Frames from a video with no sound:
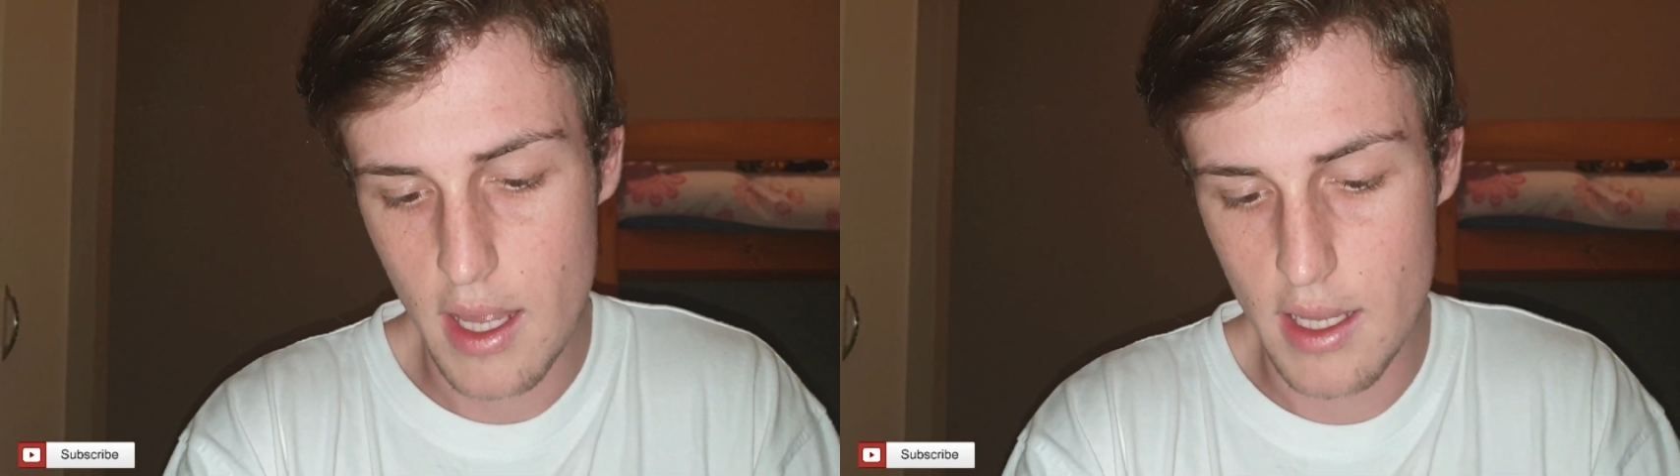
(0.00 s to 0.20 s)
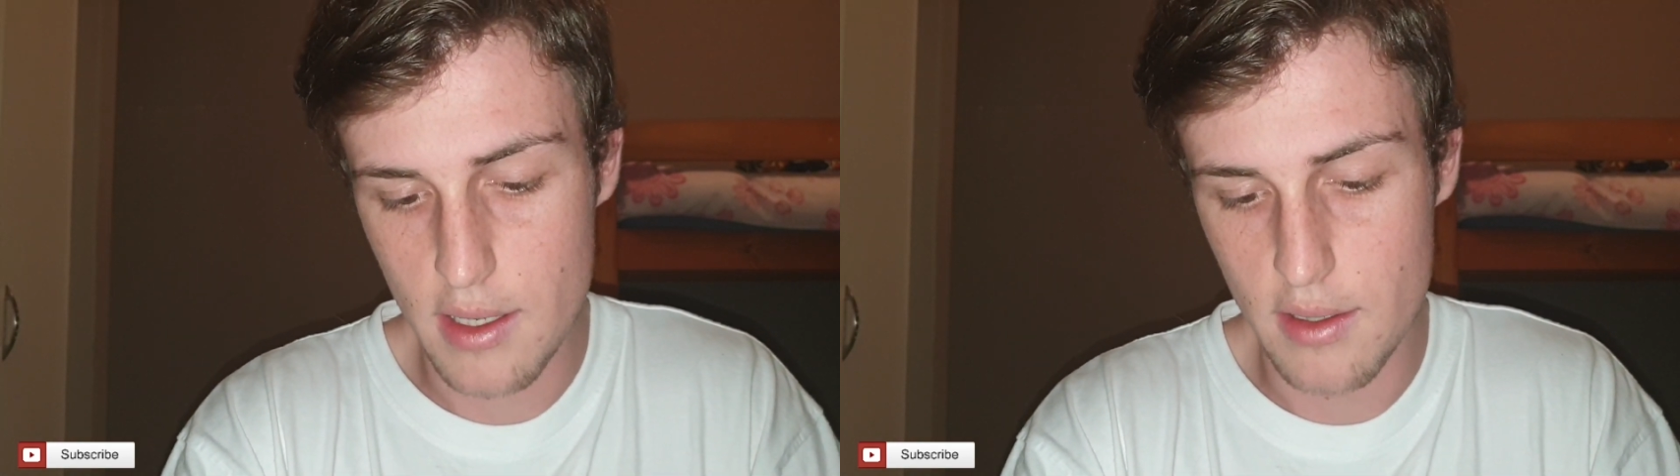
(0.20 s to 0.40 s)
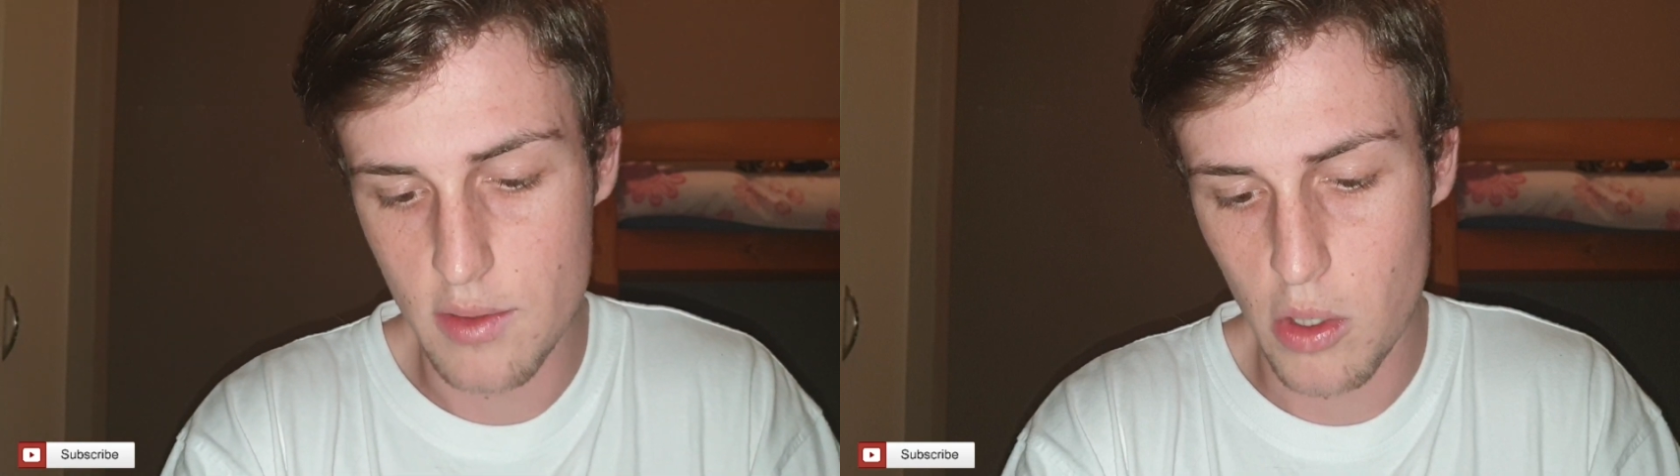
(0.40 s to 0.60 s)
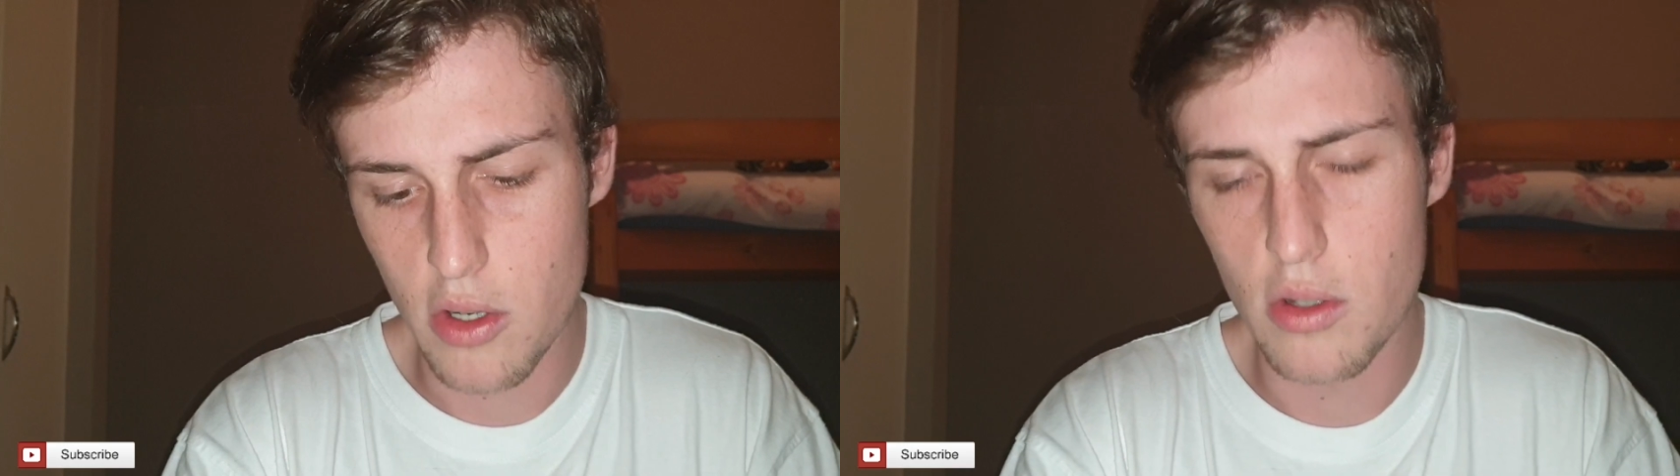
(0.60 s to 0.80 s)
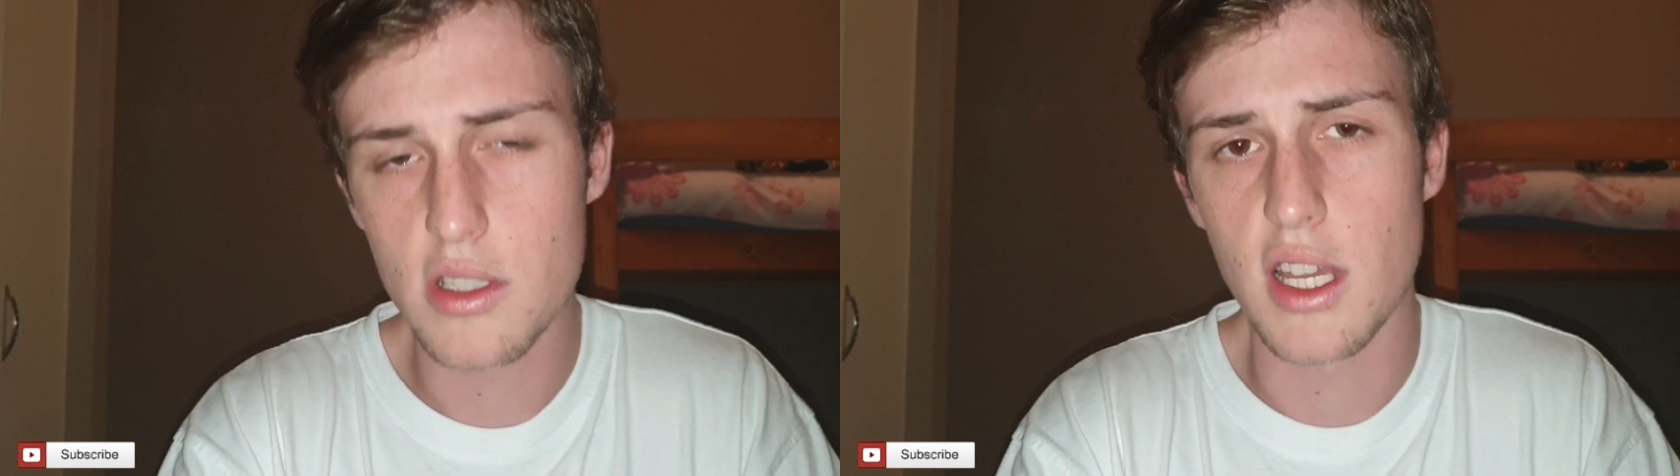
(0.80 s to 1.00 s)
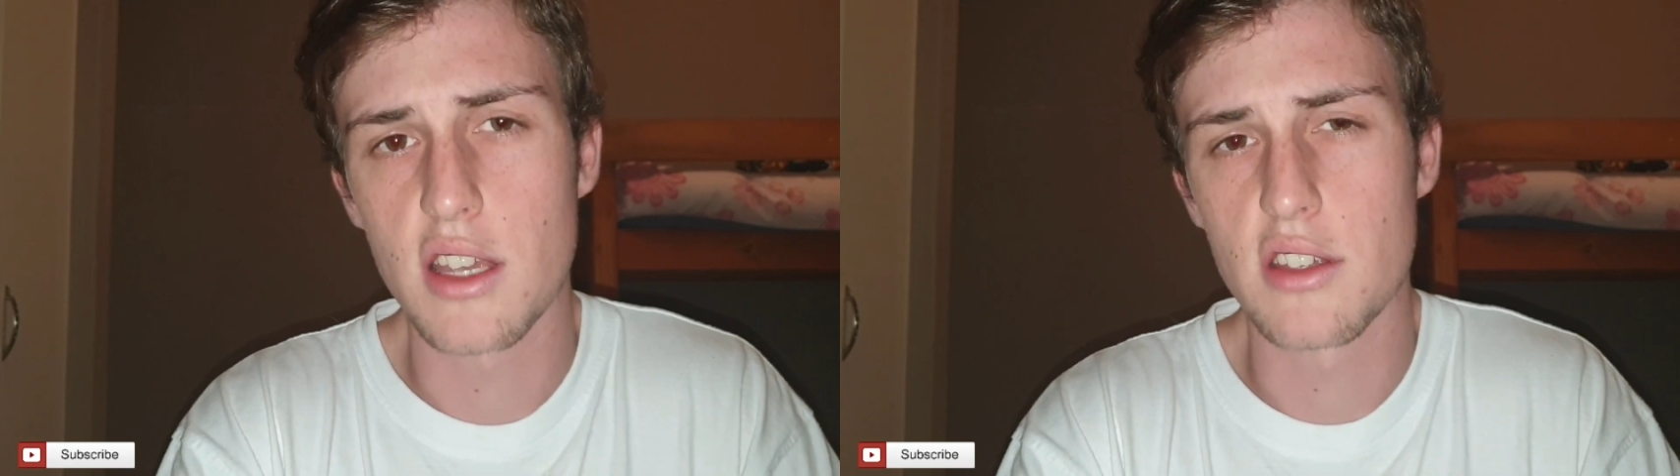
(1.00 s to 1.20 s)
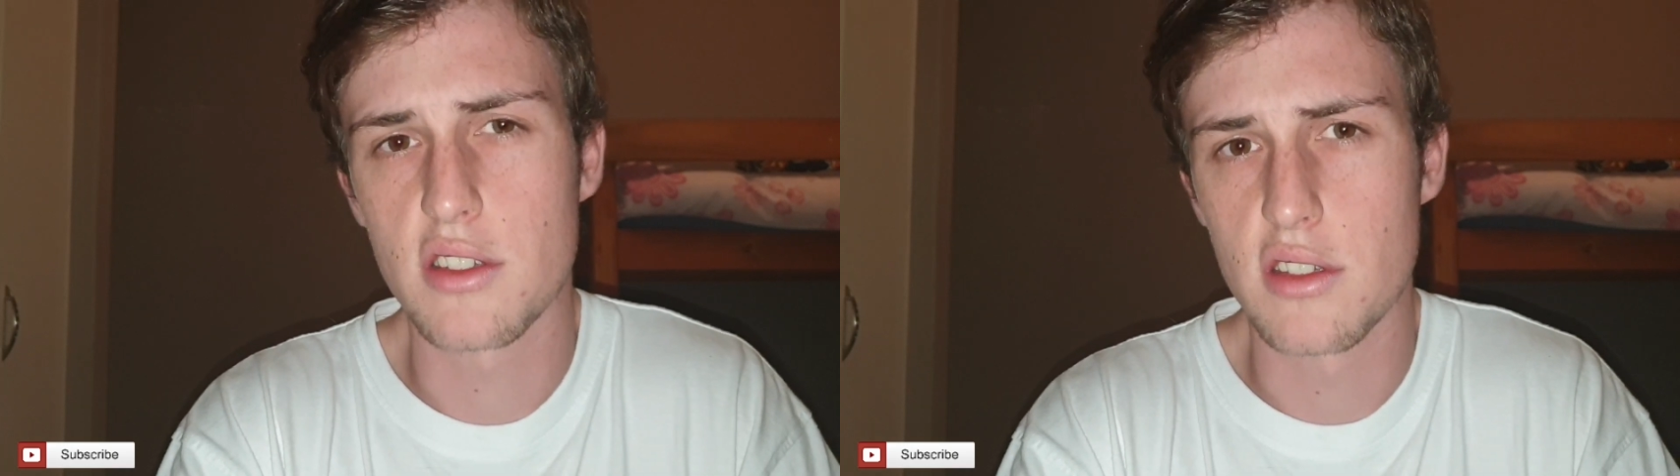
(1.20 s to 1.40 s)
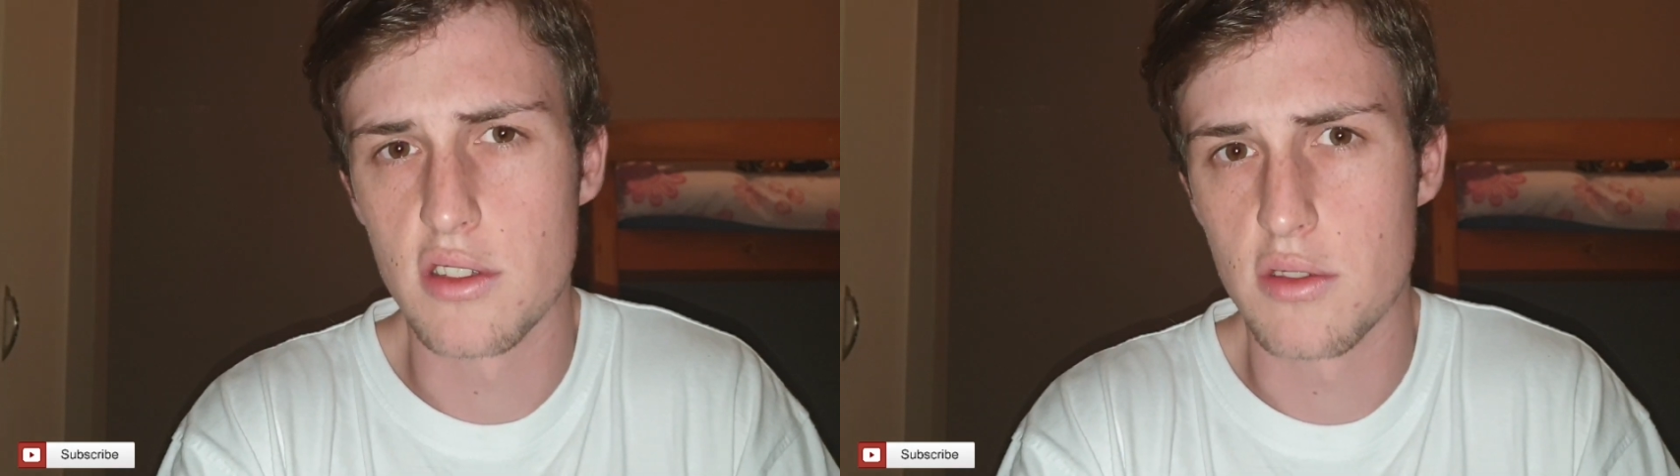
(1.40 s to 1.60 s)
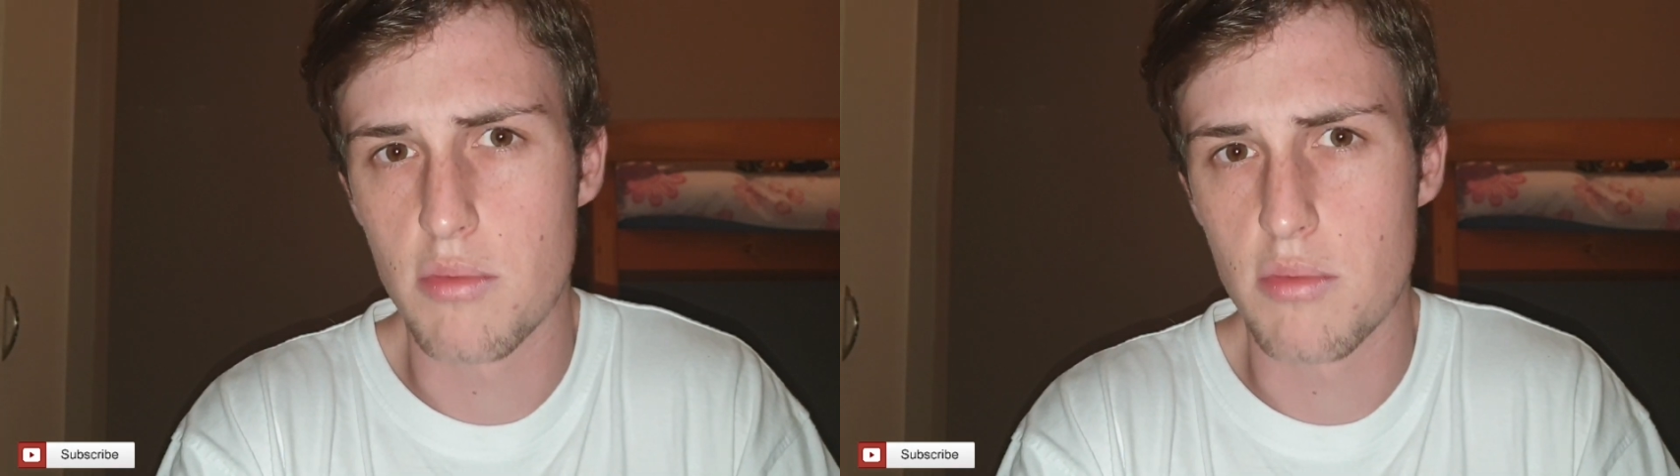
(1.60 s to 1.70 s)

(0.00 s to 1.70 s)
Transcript: It is, what hook size is